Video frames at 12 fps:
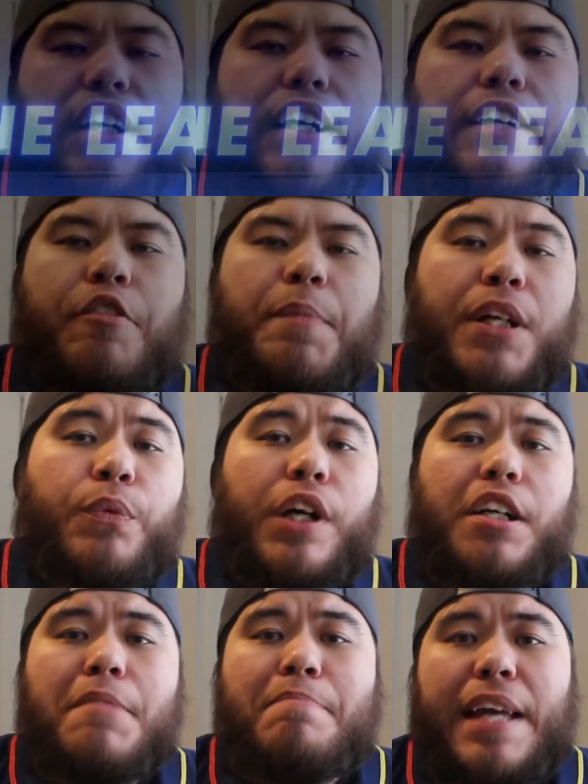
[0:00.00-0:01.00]
on, everybody?
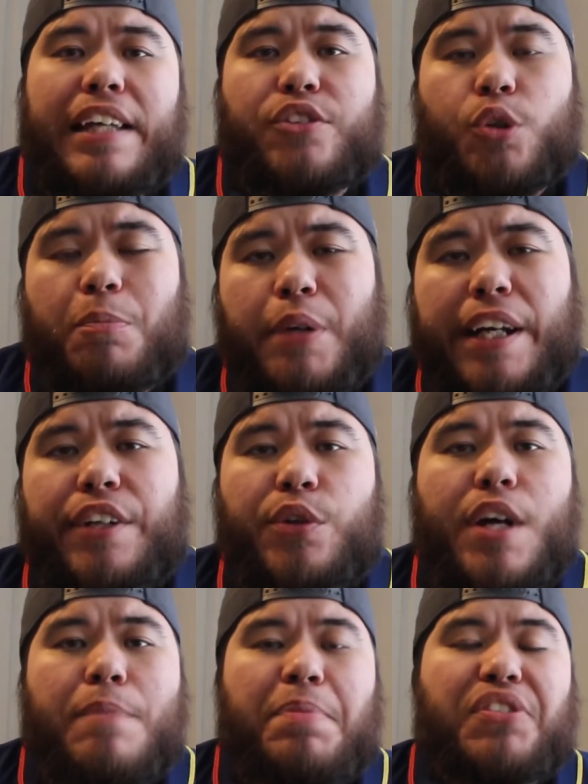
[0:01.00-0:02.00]
Welcome back to a brand new
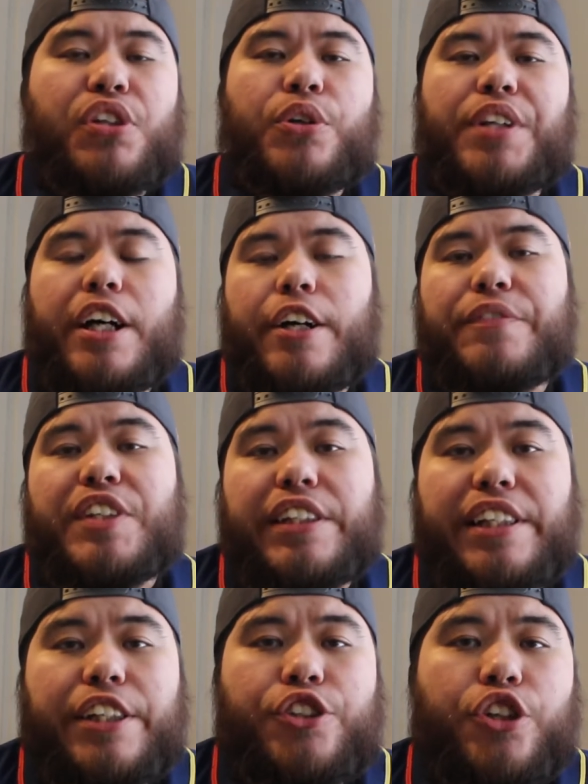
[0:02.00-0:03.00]
episode of The
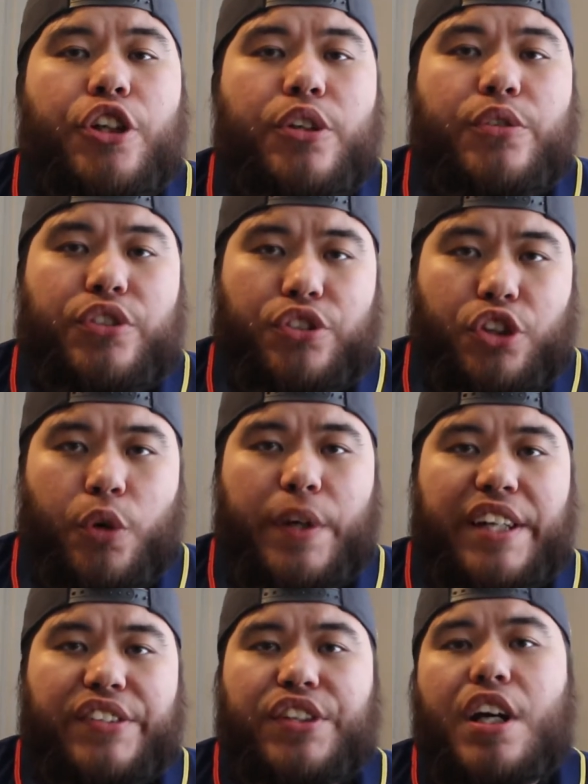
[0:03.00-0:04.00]
Lead. Your host, as
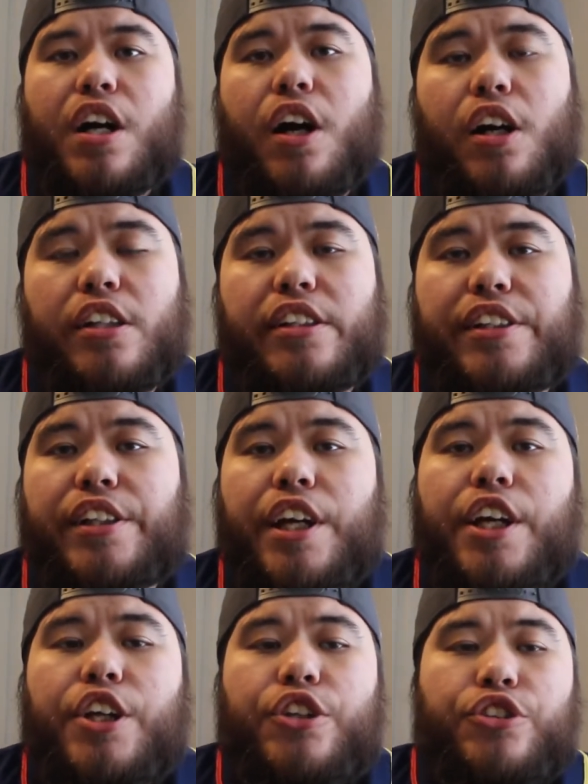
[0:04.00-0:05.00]
always, Harley
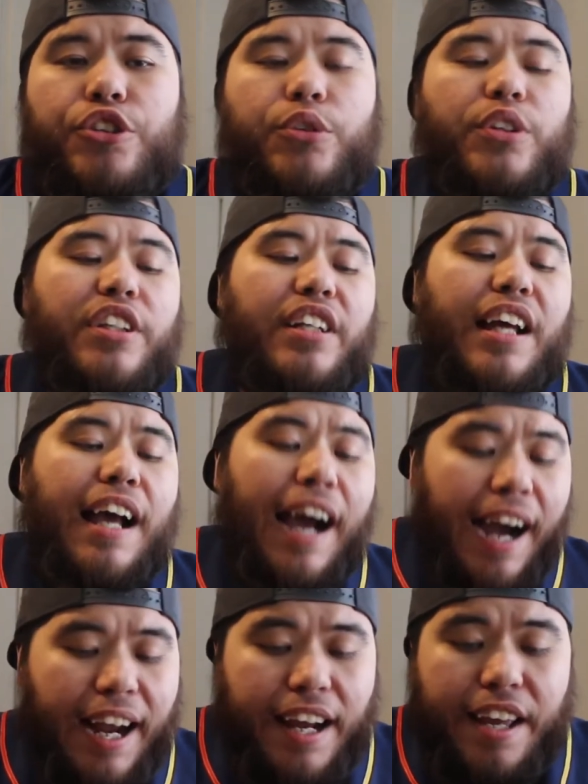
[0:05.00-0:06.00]
Dugan.
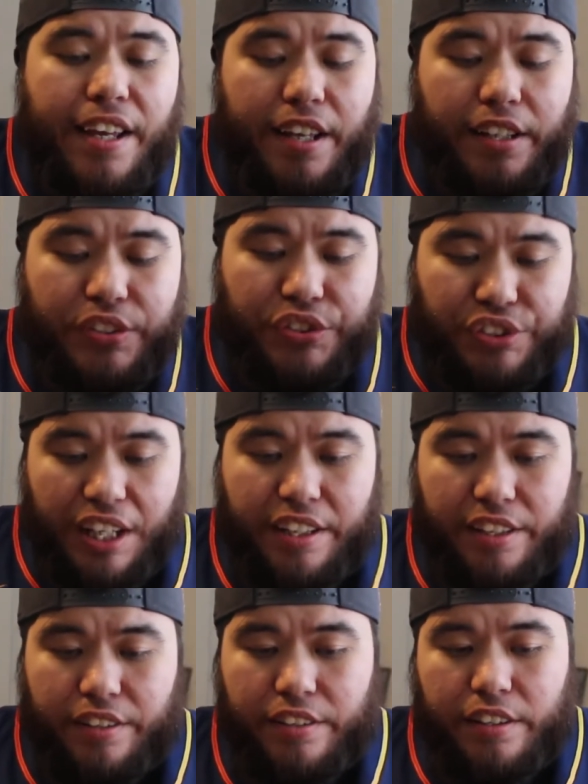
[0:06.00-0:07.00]
I said
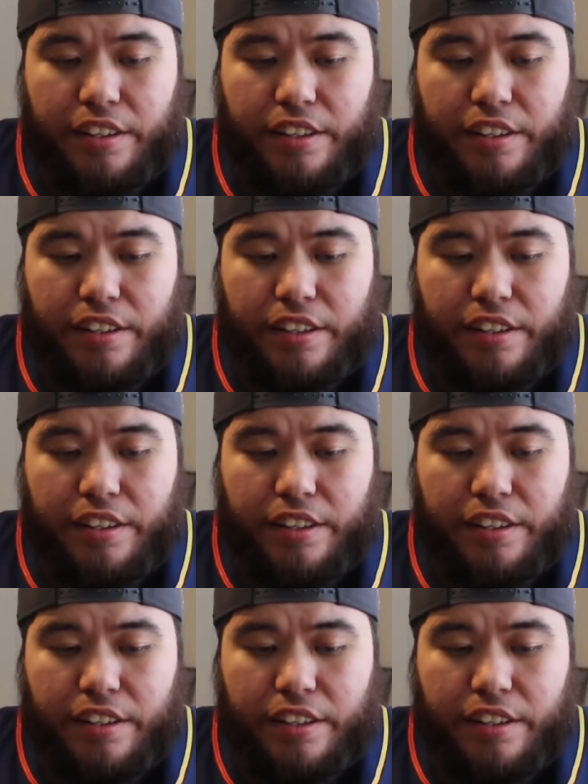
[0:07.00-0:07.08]
it.